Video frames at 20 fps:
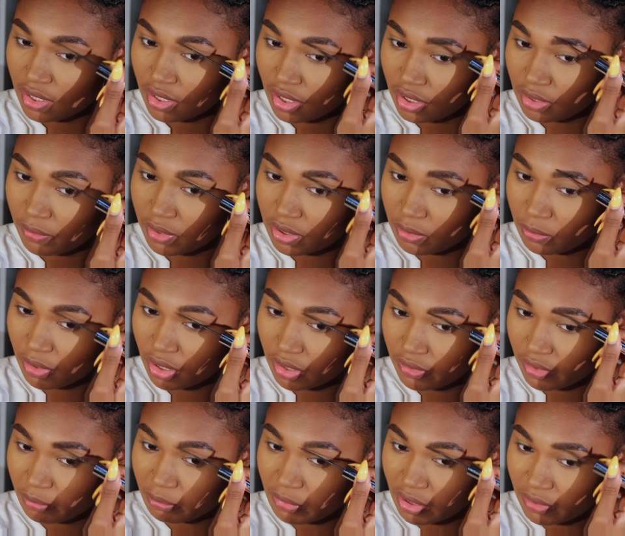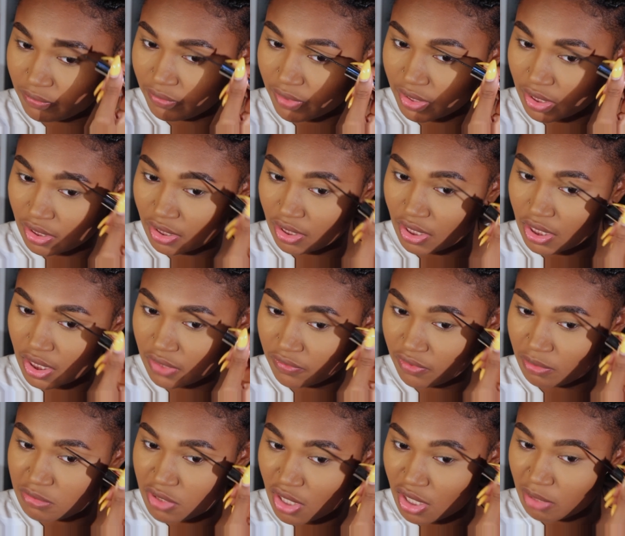I don't want to walk around being funny looking
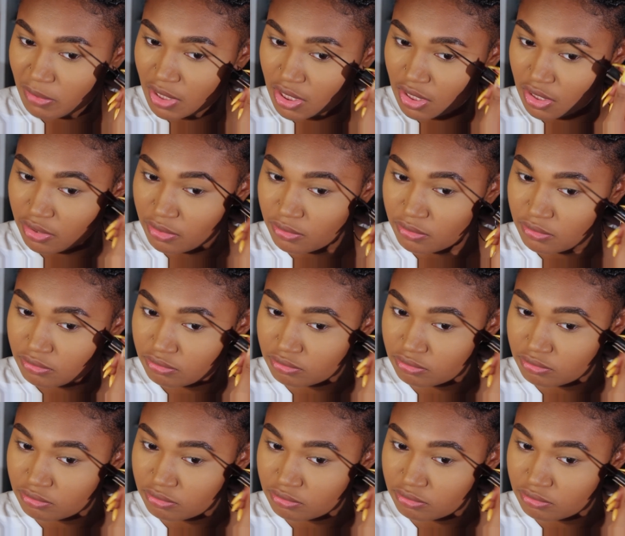if I'm trying to be cute.